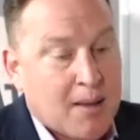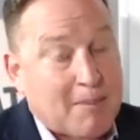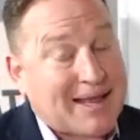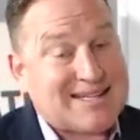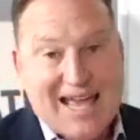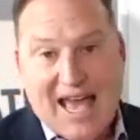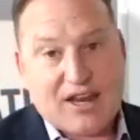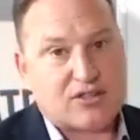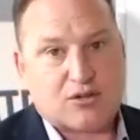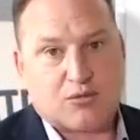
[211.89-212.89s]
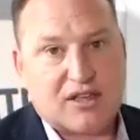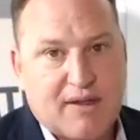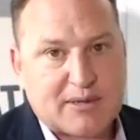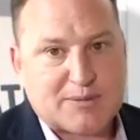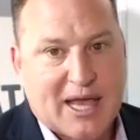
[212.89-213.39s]
My dad, who's a really
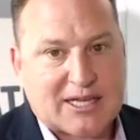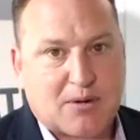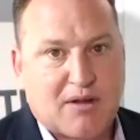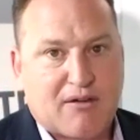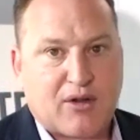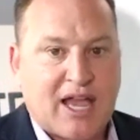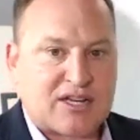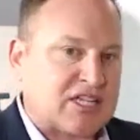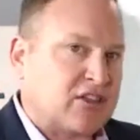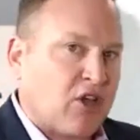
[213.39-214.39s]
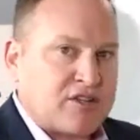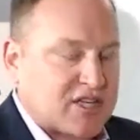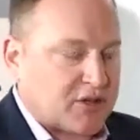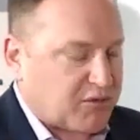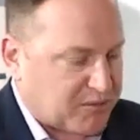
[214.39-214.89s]
famous basketball referee, actually
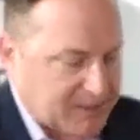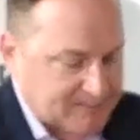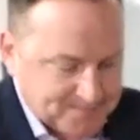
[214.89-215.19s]
launched it with me.